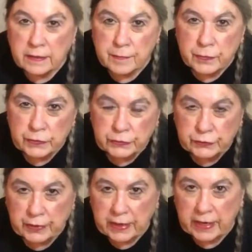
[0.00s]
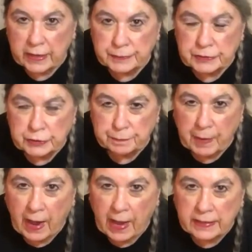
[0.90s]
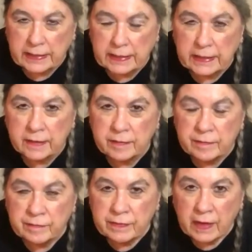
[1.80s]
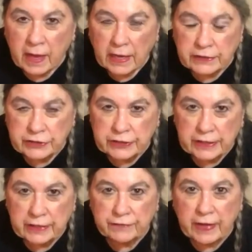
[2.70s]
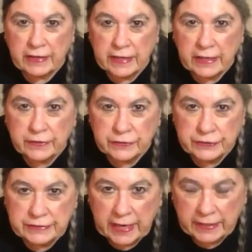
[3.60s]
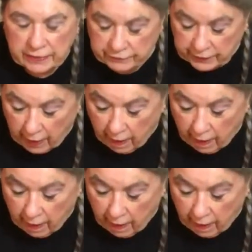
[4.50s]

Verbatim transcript: The mudra helps your body achieve an inner state of